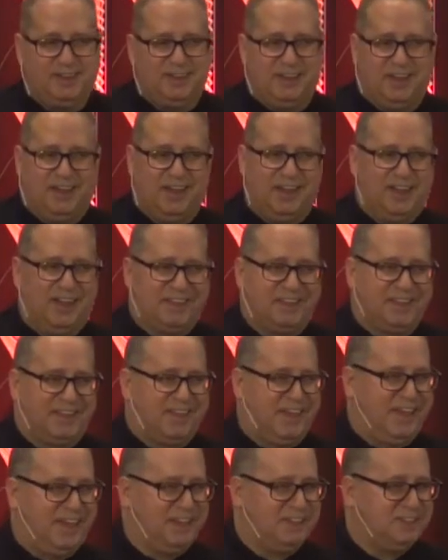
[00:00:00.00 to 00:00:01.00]
Not
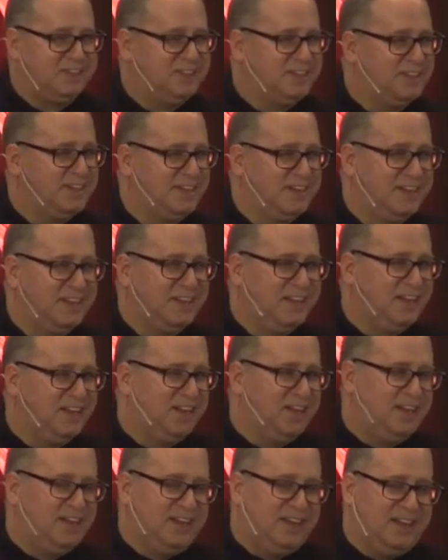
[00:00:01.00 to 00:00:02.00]
the case.
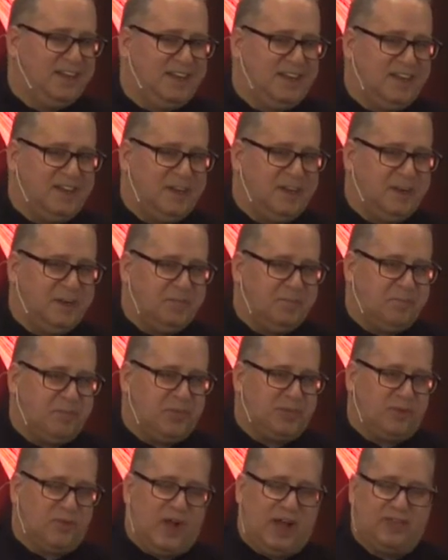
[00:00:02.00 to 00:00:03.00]

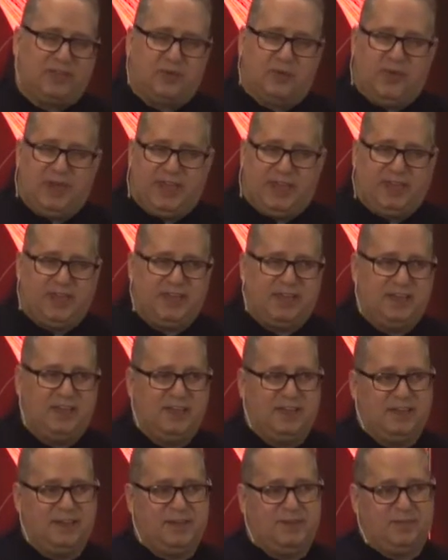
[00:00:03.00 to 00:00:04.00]
Throughout the week,
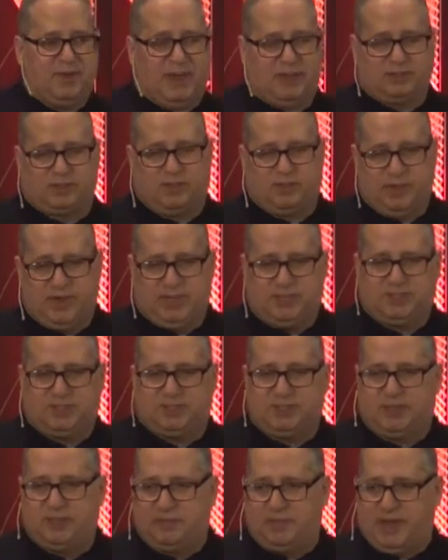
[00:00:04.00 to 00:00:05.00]
Pastor
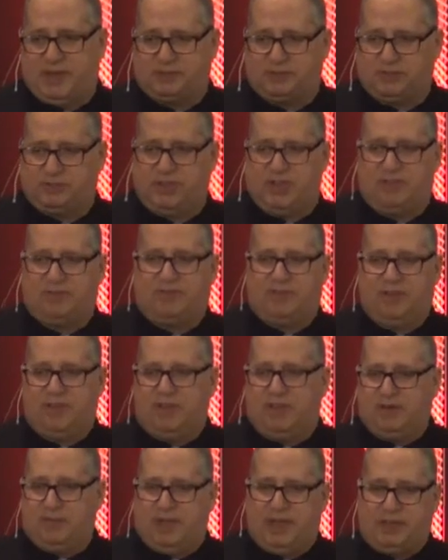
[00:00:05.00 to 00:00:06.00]
Luis, Pastor Jeff,
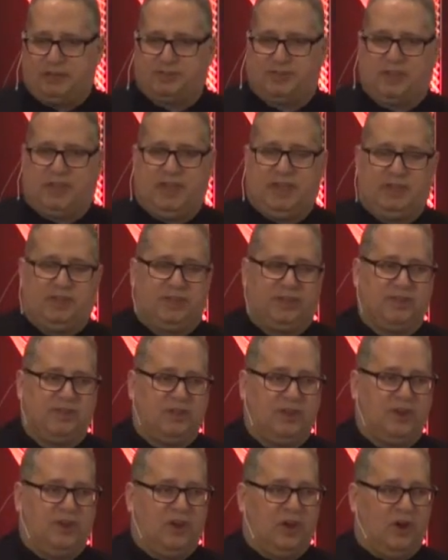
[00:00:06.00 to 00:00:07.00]
Pastor
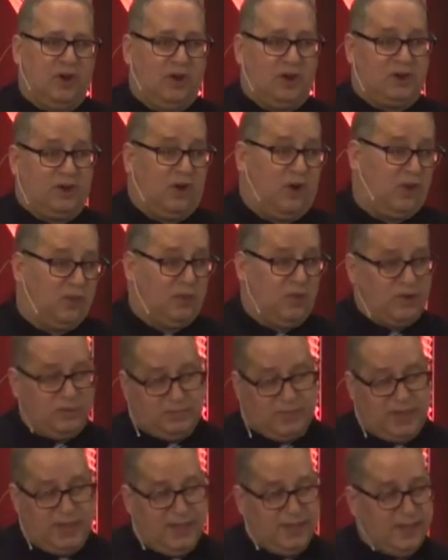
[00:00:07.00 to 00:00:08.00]
Keith are called
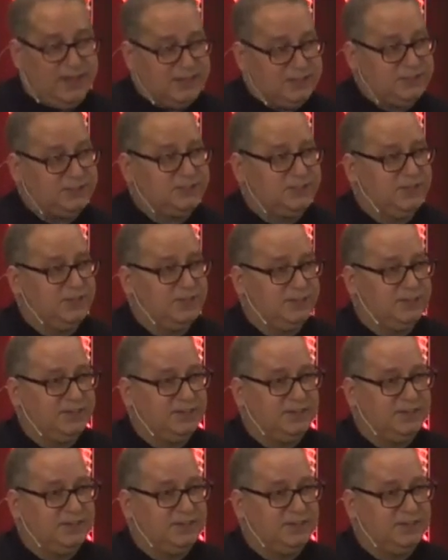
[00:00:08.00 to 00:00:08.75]
on by us